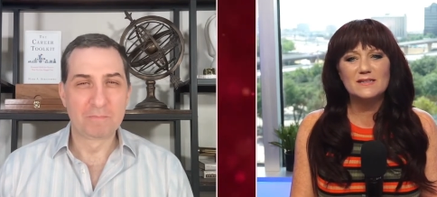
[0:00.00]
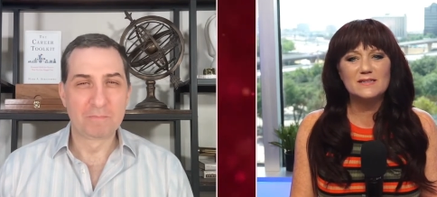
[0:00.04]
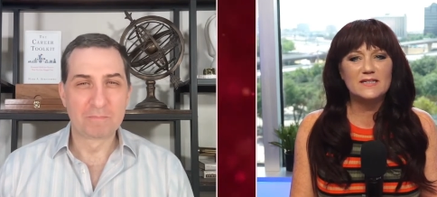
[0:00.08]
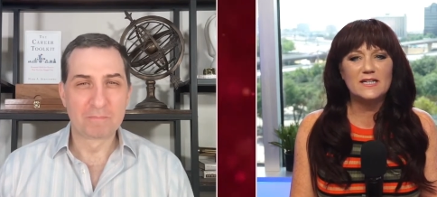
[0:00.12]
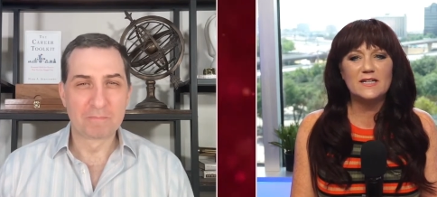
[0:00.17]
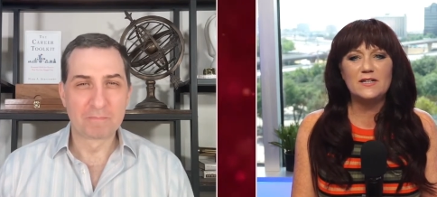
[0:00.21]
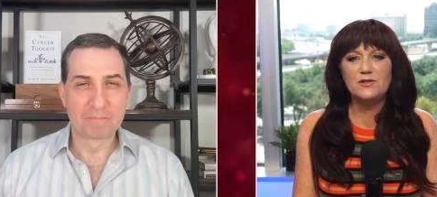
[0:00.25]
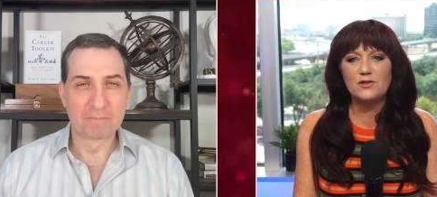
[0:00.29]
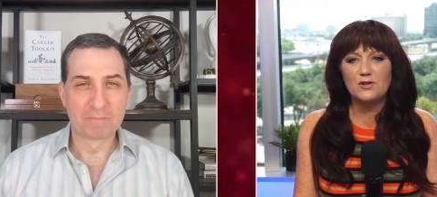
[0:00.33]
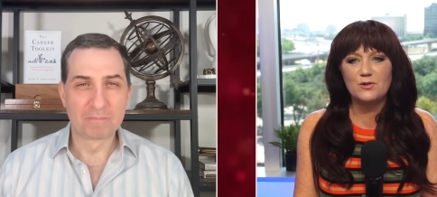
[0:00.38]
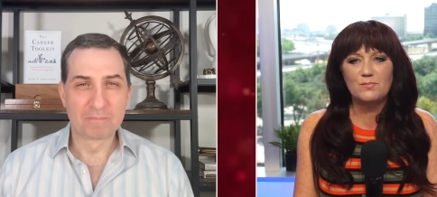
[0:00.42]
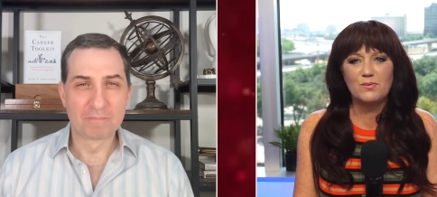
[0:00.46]

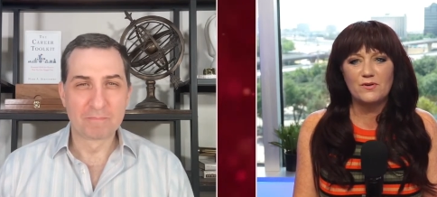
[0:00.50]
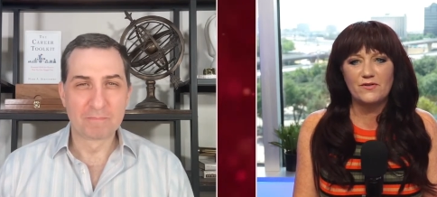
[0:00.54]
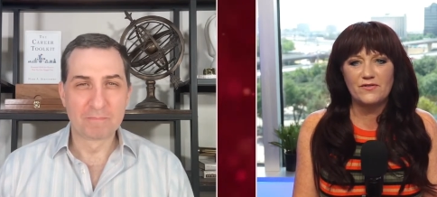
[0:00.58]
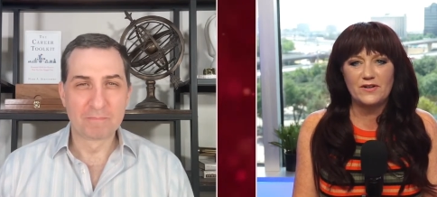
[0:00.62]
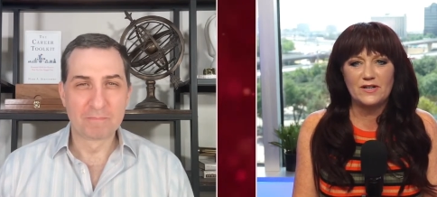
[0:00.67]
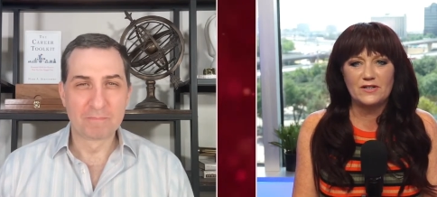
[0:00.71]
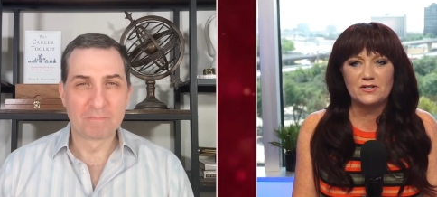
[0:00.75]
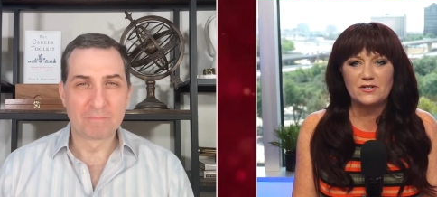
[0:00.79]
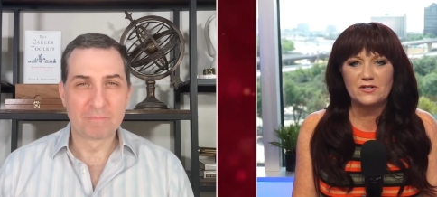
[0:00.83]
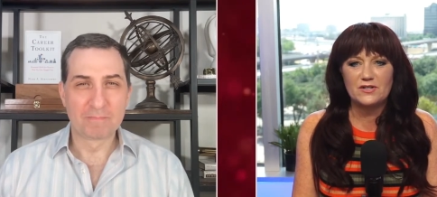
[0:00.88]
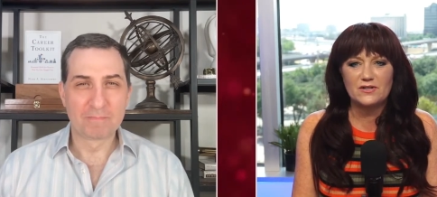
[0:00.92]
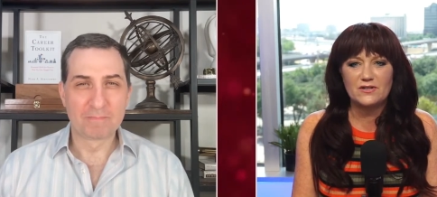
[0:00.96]
Speaker 1: tenured
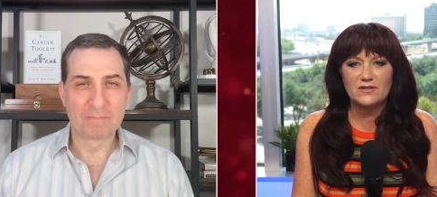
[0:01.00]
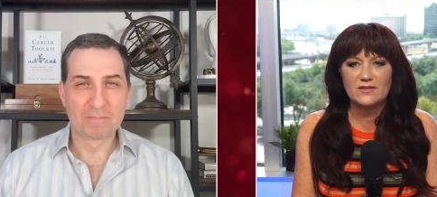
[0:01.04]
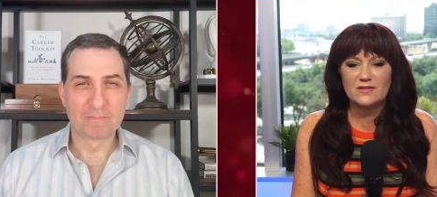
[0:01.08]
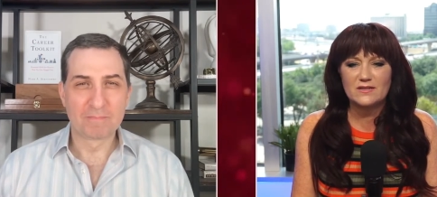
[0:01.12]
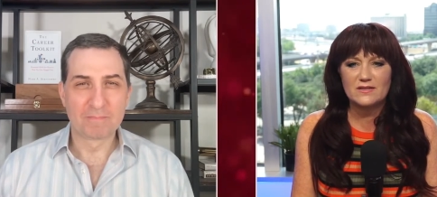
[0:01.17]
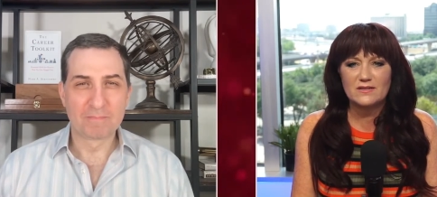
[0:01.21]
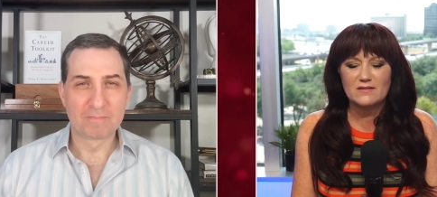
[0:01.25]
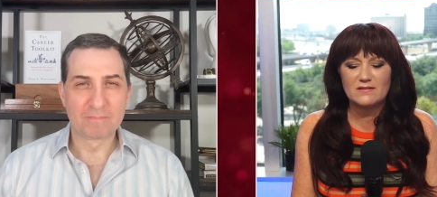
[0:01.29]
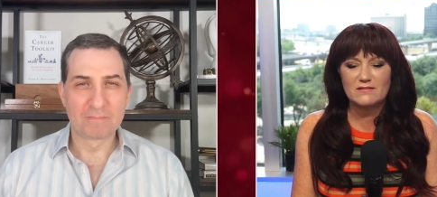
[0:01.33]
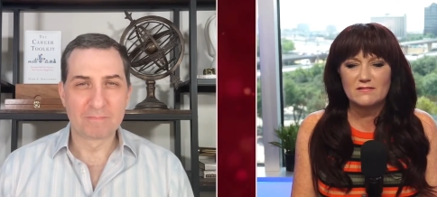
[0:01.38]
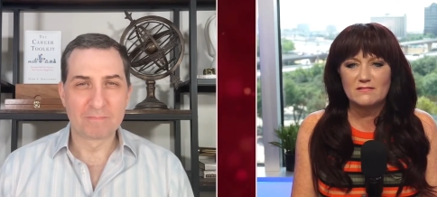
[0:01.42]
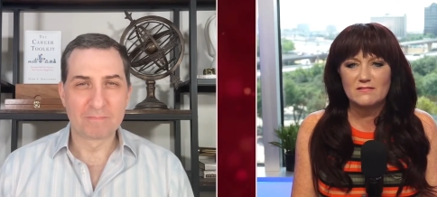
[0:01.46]
professionals,
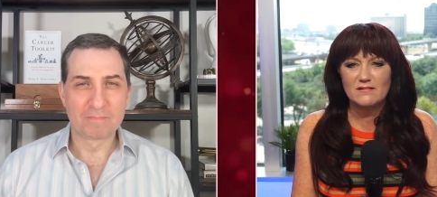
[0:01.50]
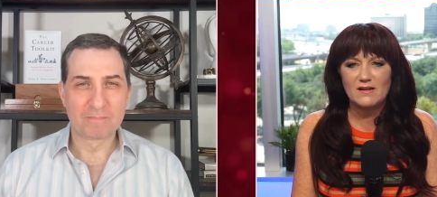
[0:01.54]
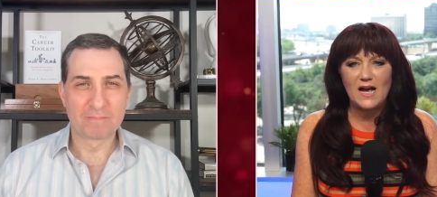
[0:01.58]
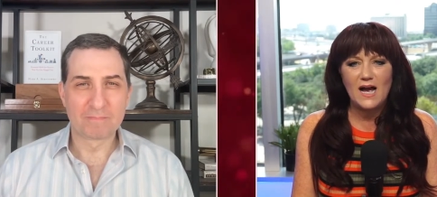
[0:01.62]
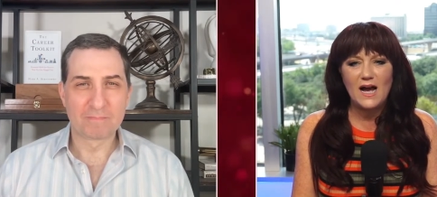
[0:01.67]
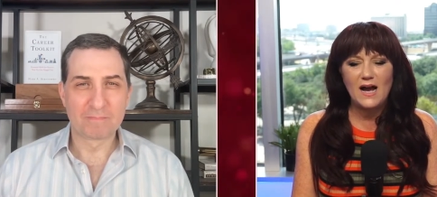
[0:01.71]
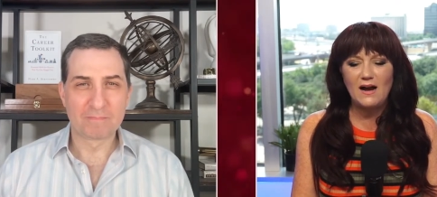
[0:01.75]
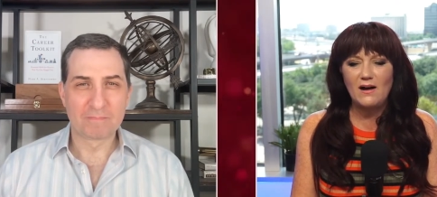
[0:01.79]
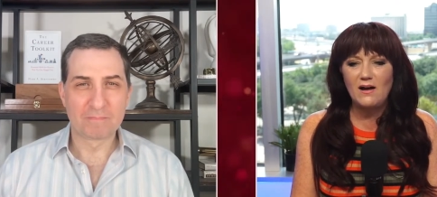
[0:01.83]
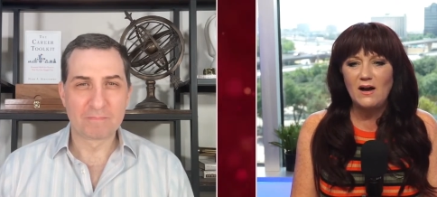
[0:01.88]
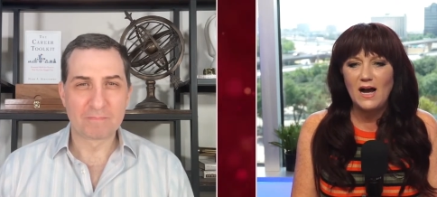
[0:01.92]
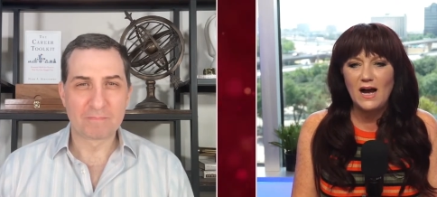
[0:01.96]

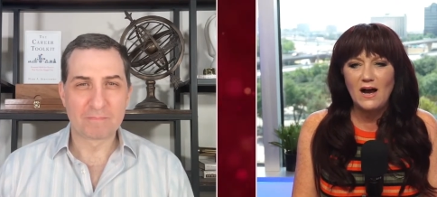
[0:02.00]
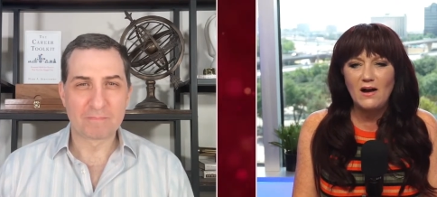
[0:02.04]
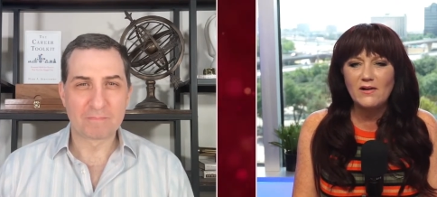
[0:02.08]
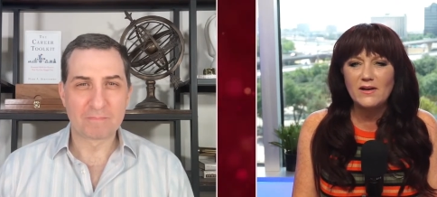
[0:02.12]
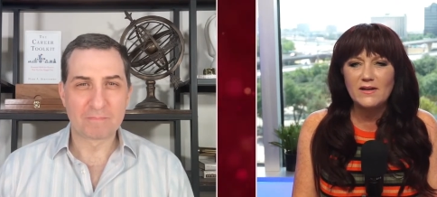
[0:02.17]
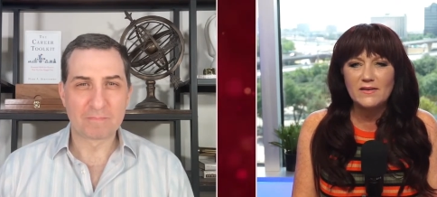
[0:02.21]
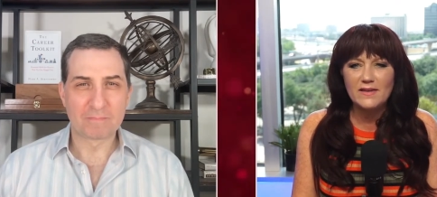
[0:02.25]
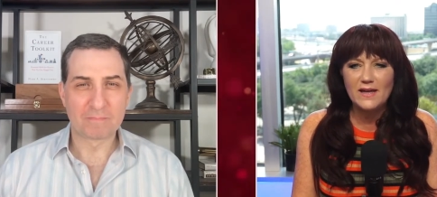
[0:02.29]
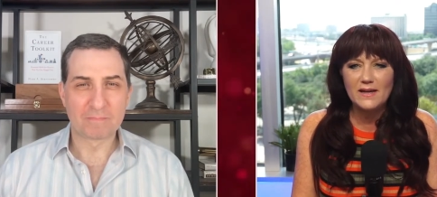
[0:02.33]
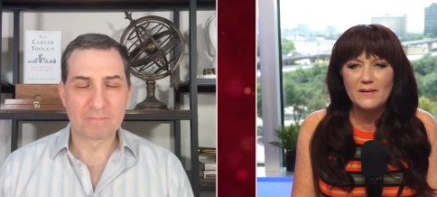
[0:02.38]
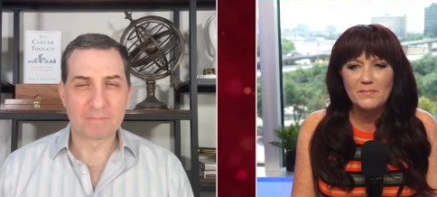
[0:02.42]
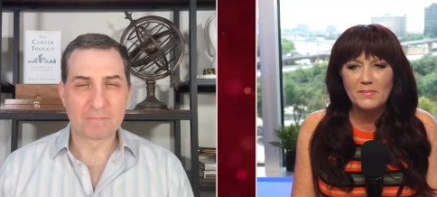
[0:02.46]
how, how can they